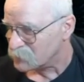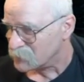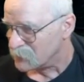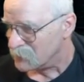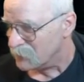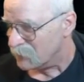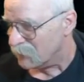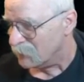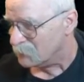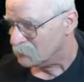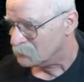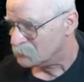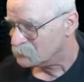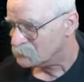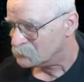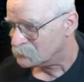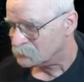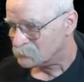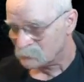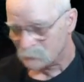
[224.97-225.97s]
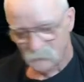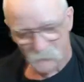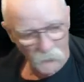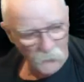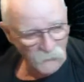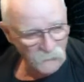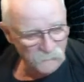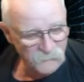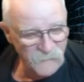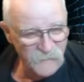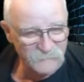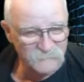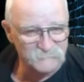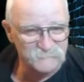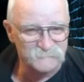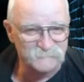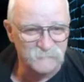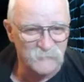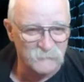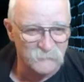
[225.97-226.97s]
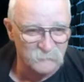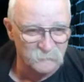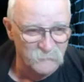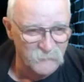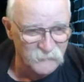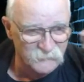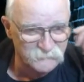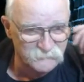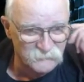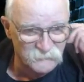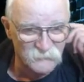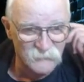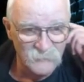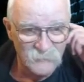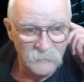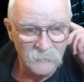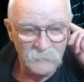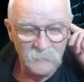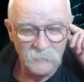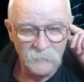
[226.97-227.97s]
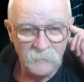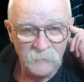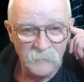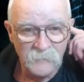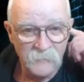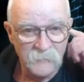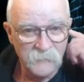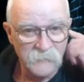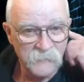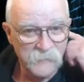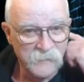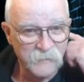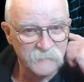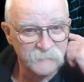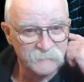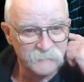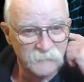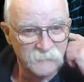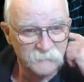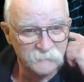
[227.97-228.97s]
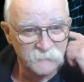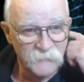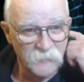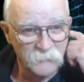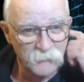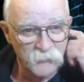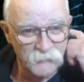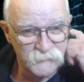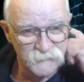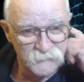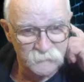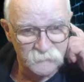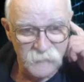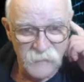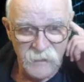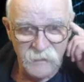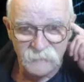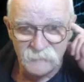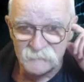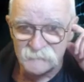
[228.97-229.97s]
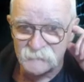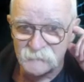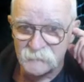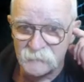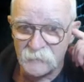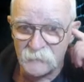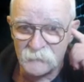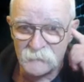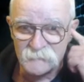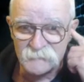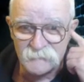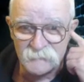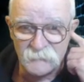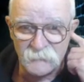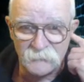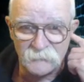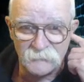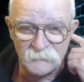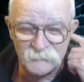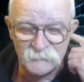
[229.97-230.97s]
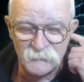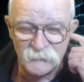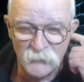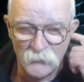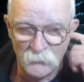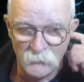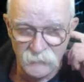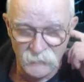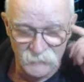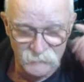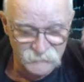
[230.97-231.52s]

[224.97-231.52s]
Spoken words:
The package is on the mantle. I put your package together, Cheryl, and you know what I